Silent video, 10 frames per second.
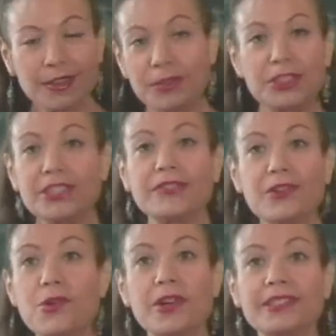which is of
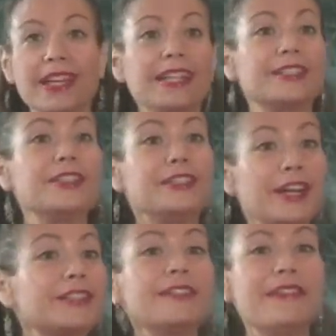course
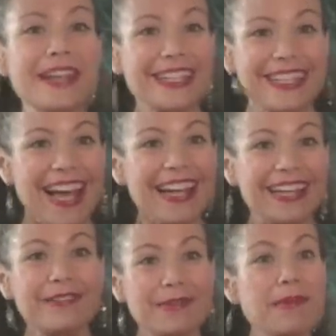seductive and
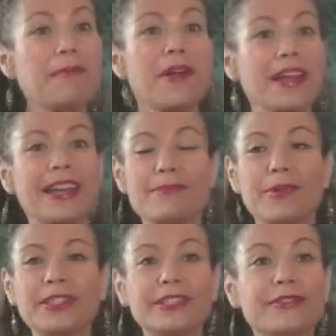exciting from a marketing
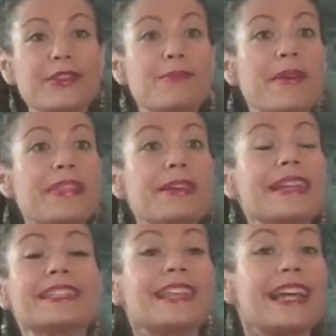point of view, but
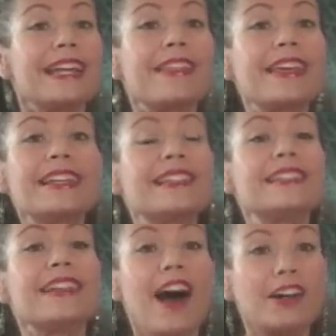the exciting thing as
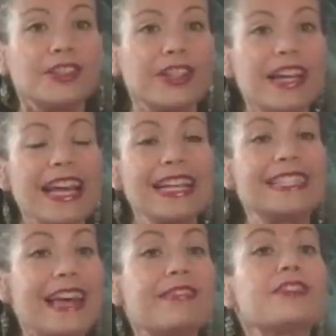a doctor
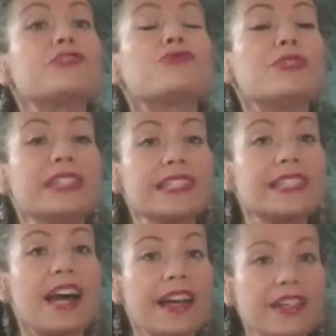is that there's real
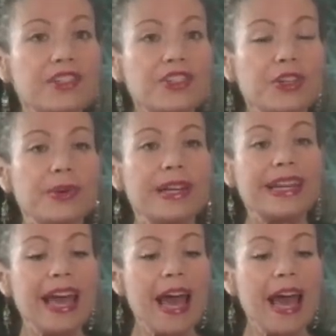science to it.